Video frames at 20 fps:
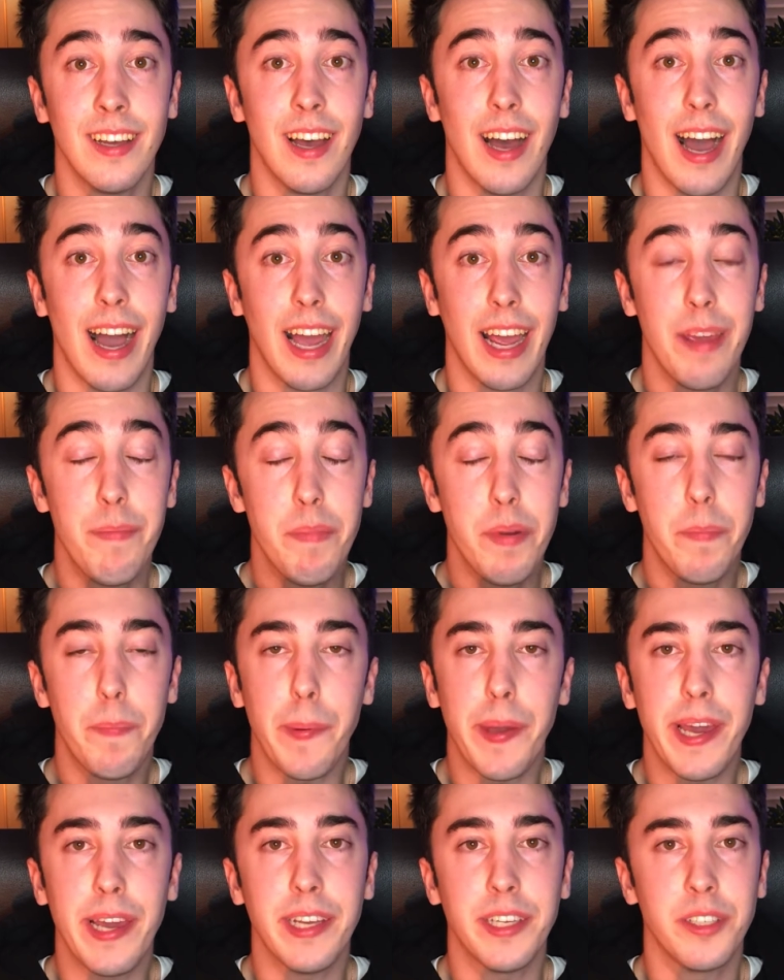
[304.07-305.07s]
an MVP
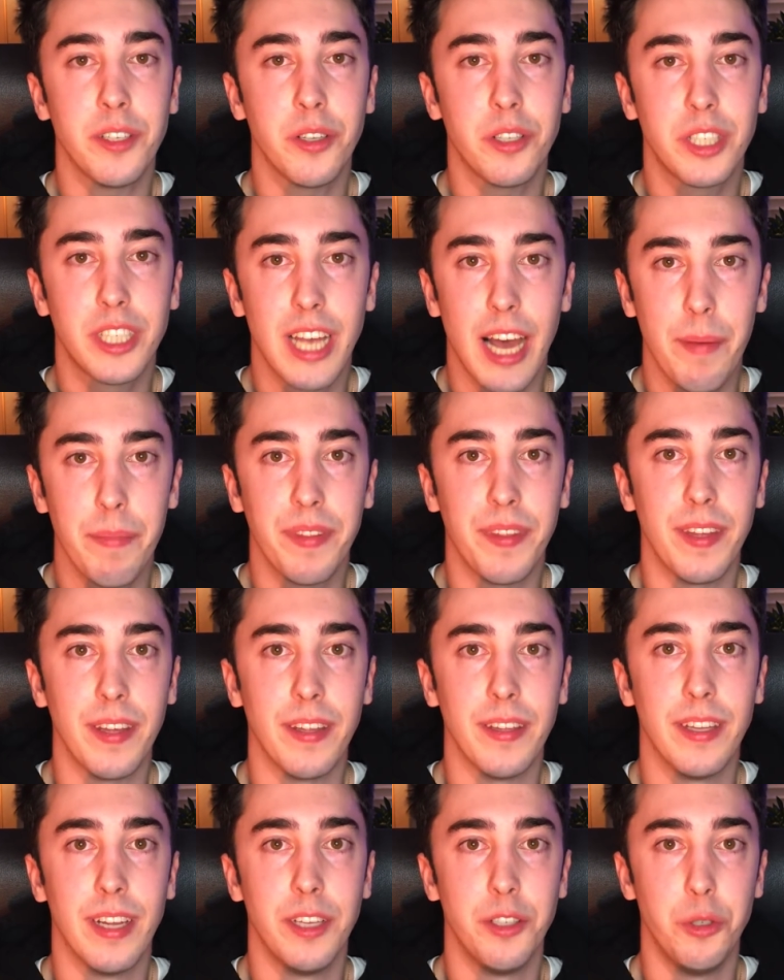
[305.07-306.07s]
is not
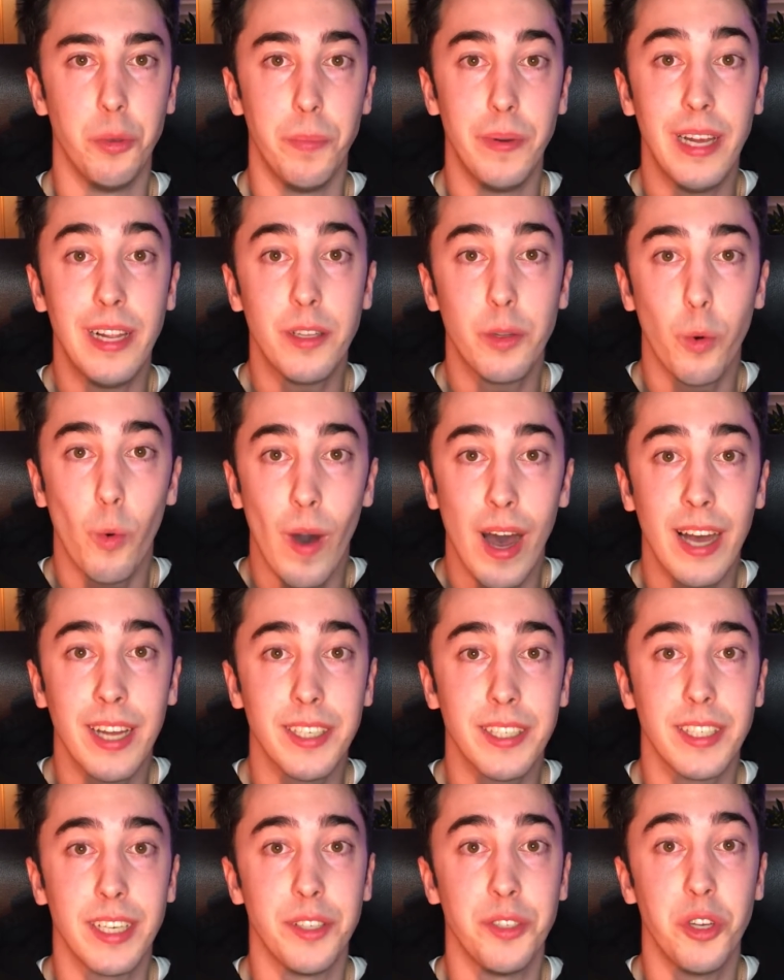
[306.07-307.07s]
something that you build
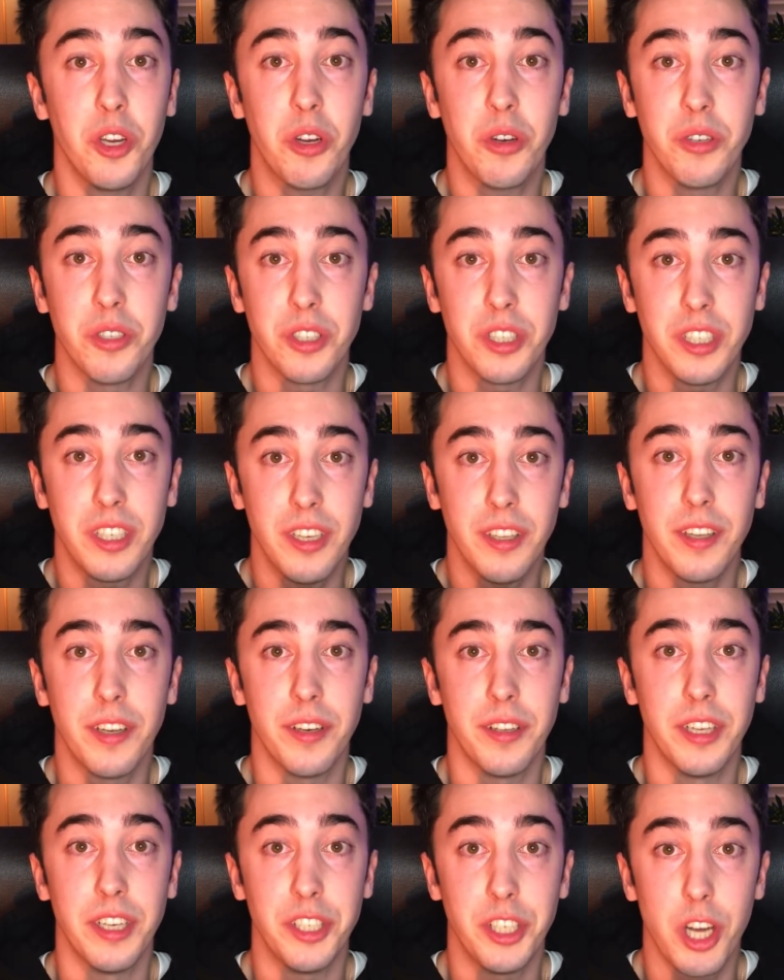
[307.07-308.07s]
once and you
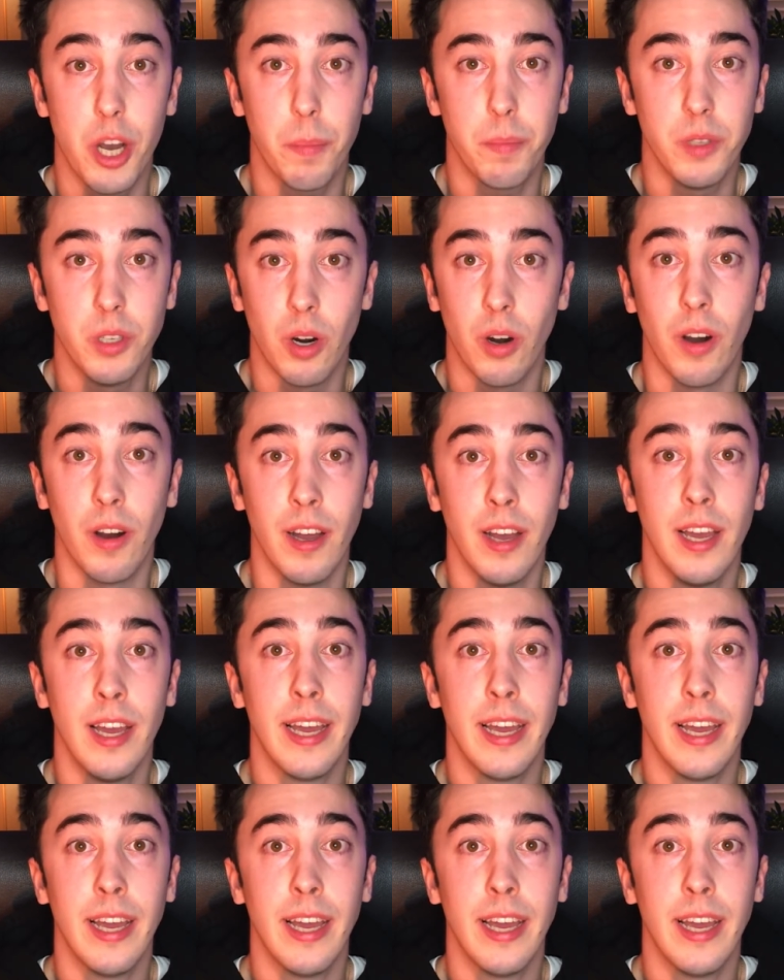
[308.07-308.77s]
consider the job done.